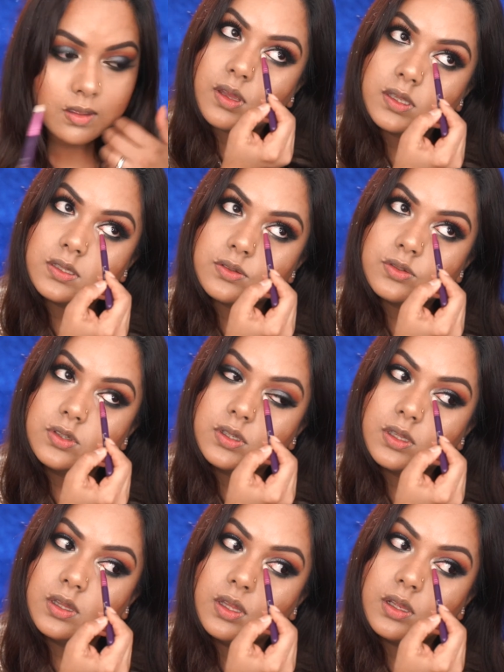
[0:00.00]
I just did
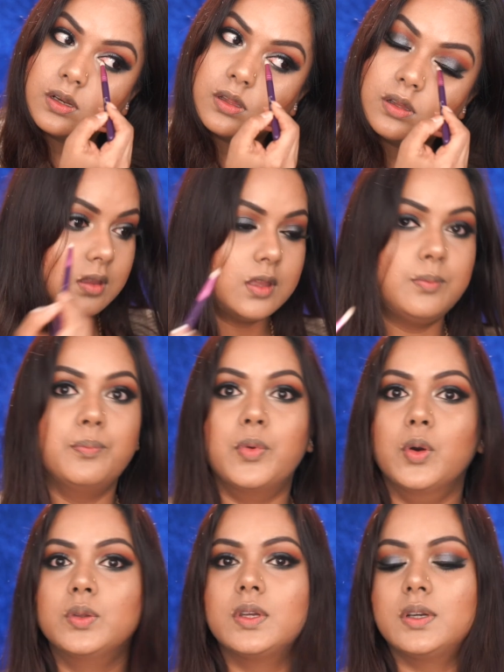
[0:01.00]
a little in
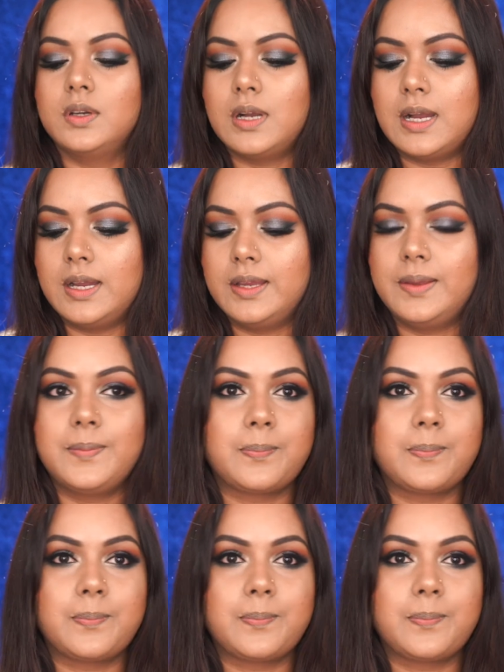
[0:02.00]
both eyes.